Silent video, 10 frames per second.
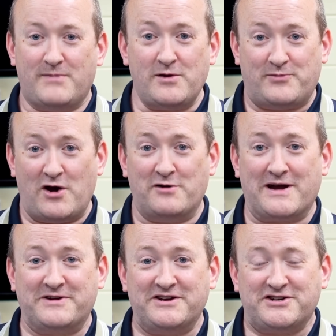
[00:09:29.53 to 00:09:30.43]
My
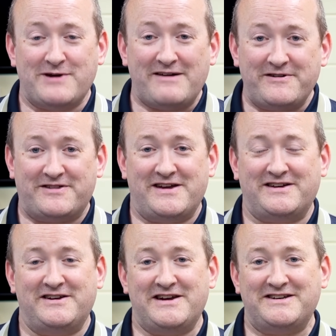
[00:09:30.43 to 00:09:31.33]
programme gives you
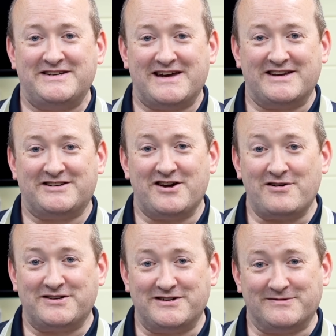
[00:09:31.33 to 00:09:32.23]
everything you need to get
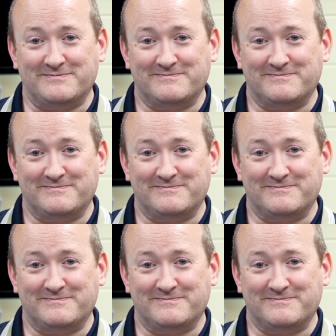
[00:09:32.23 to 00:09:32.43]
started.